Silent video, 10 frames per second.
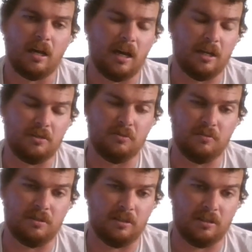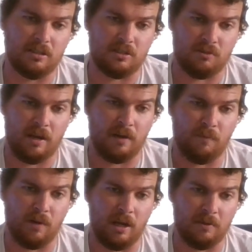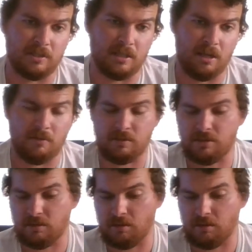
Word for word: I do dig this track for how it sounds.